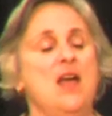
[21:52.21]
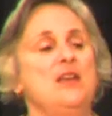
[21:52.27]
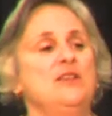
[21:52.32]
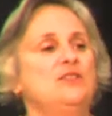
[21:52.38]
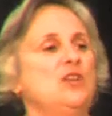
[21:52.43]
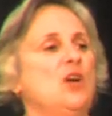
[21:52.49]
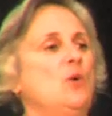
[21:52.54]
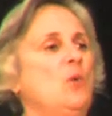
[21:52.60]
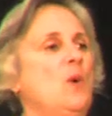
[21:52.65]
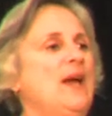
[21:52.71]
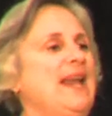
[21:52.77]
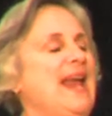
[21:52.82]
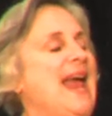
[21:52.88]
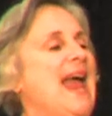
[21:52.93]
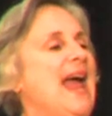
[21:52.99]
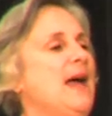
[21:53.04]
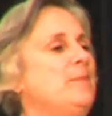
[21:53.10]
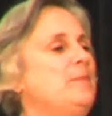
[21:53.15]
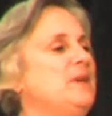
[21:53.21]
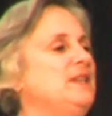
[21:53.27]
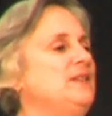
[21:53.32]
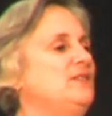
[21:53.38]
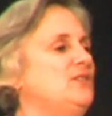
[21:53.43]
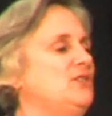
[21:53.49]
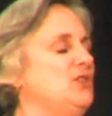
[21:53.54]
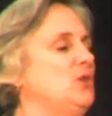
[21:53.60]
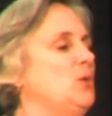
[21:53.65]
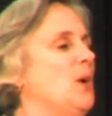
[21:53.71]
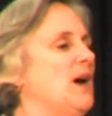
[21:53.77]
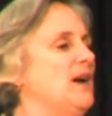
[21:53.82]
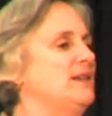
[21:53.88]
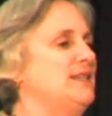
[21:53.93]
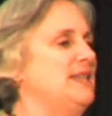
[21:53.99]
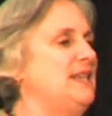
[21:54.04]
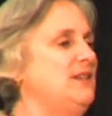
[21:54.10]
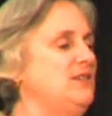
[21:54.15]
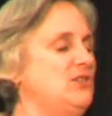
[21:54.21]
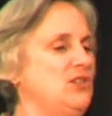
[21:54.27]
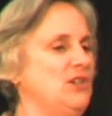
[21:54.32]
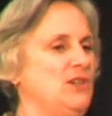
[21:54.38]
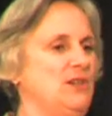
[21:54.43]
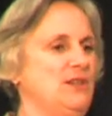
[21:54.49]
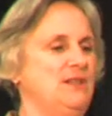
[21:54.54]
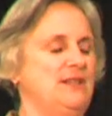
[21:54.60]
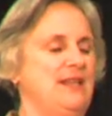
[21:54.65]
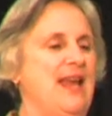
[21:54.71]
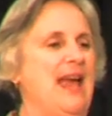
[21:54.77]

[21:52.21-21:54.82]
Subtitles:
So what happens to our t-shirts